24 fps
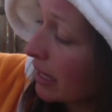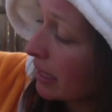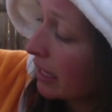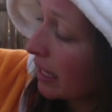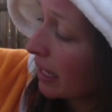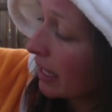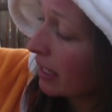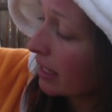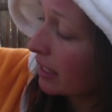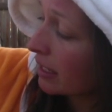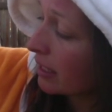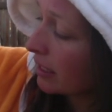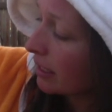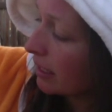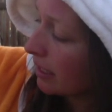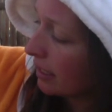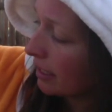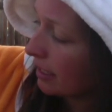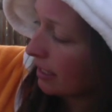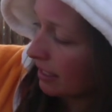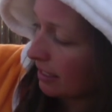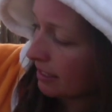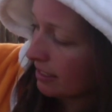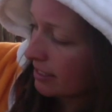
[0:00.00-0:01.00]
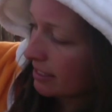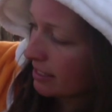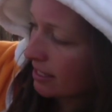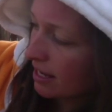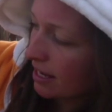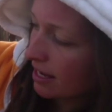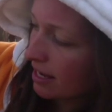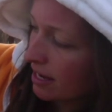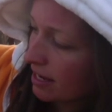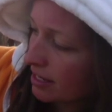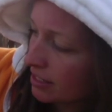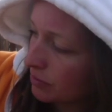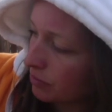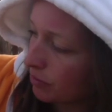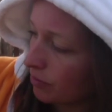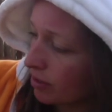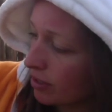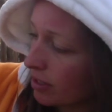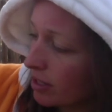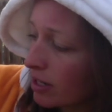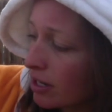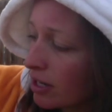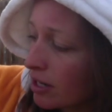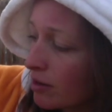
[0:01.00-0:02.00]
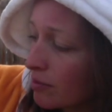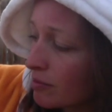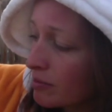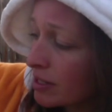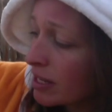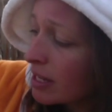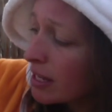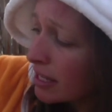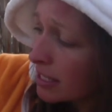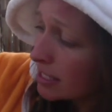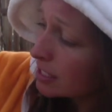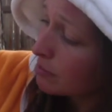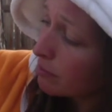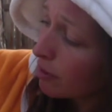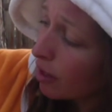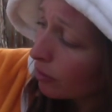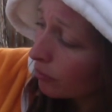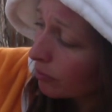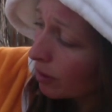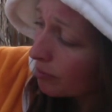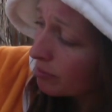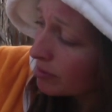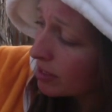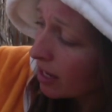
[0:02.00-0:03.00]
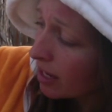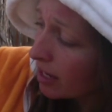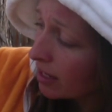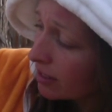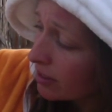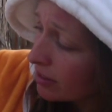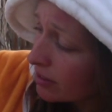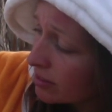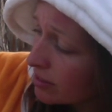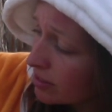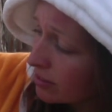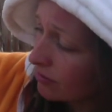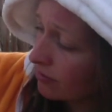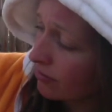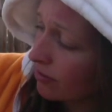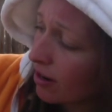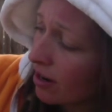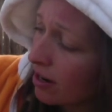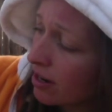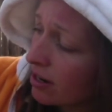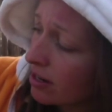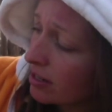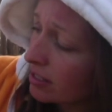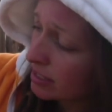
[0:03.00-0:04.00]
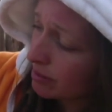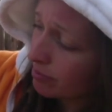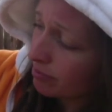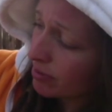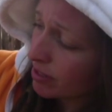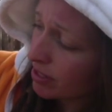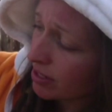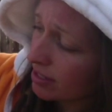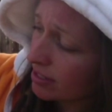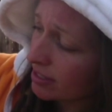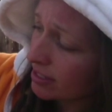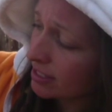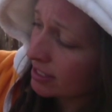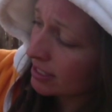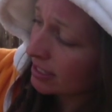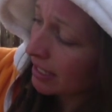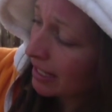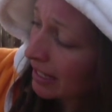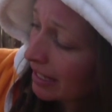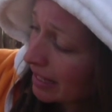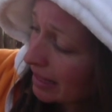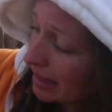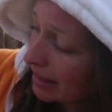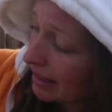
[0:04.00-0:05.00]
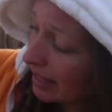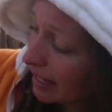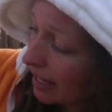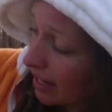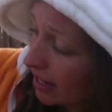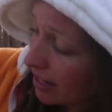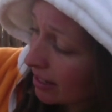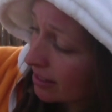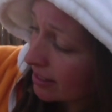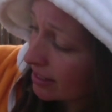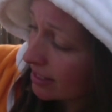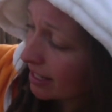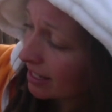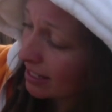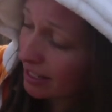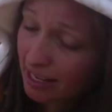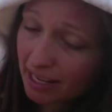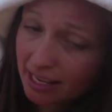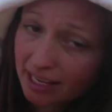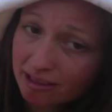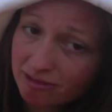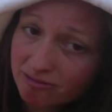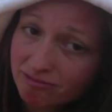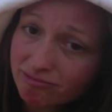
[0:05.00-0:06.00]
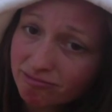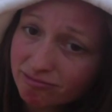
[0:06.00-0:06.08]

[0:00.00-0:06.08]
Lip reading: like. Insects, worms, small reptiles, frogs, and birds. They hunt at night.